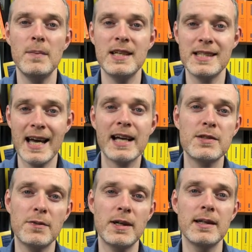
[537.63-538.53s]
it's
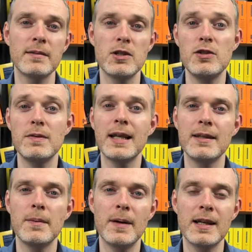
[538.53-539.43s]
tax-free because you've
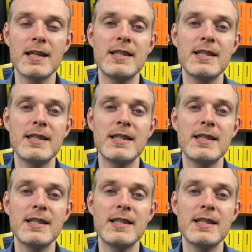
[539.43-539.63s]
lent the money.